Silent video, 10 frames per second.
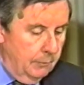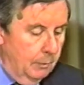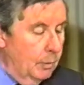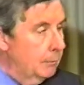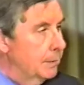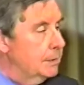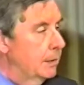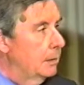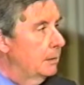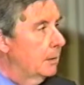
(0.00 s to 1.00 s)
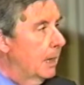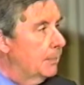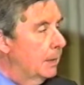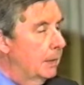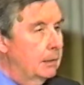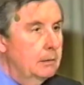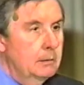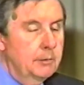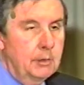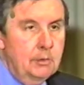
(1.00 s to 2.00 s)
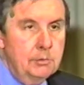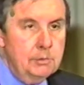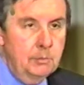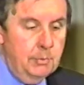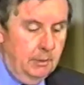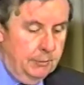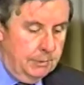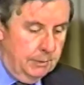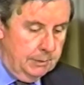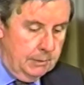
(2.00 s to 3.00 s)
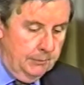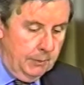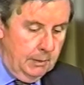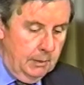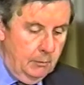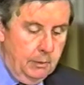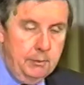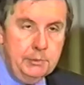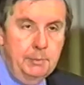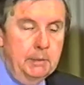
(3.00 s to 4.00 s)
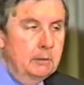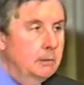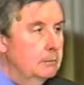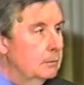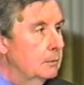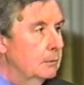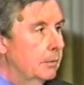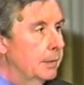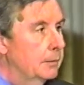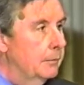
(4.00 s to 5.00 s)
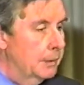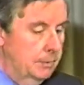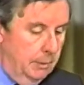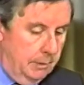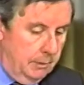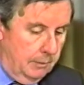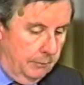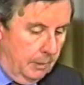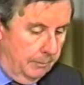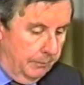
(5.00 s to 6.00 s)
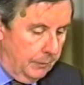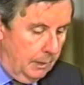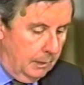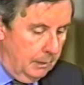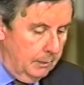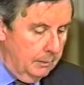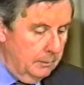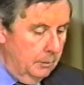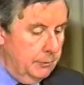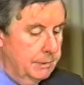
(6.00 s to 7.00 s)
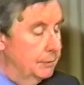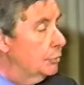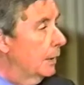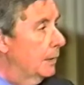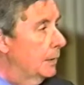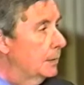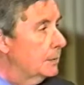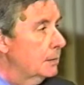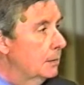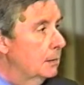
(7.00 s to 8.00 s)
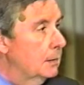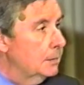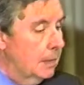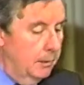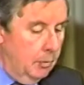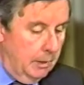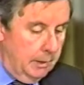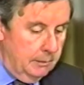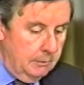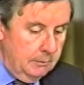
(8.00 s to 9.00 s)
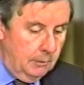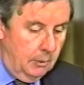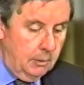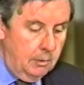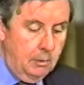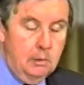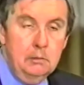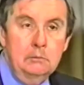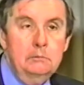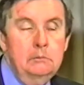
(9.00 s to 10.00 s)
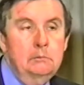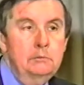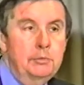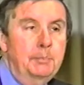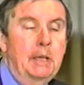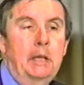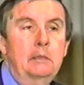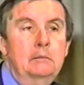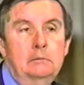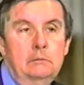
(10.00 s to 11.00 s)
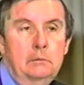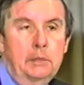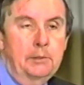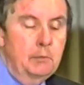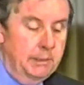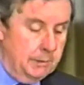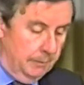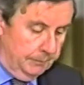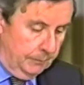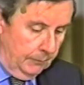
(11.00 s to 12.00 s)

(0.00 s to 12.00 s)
from what we see happening in the coastal provinces where there's been great investment from uh, overseas Chinese, Taiwan, Hong Kong, Japan, and the West.